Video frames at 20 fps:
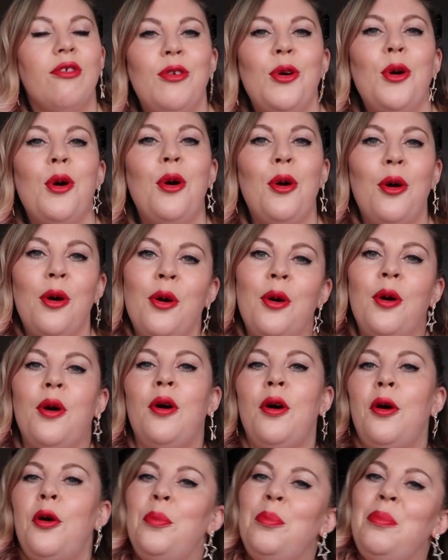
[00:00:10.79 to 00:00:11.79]

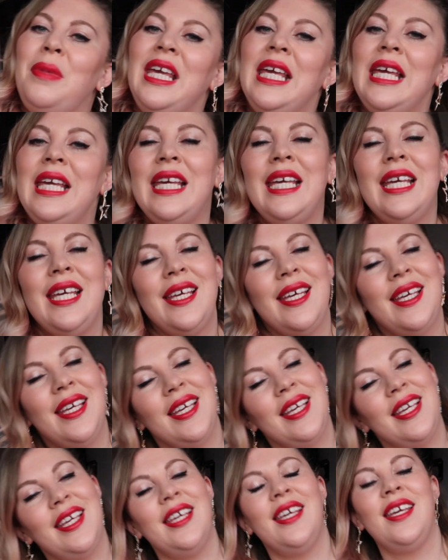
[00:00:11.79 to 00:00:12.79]
for
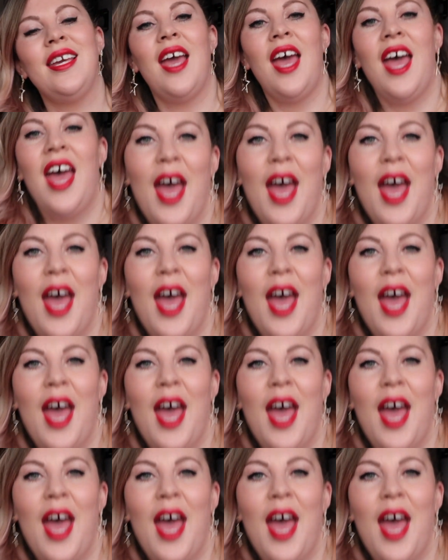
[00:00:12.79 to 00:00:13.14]
me.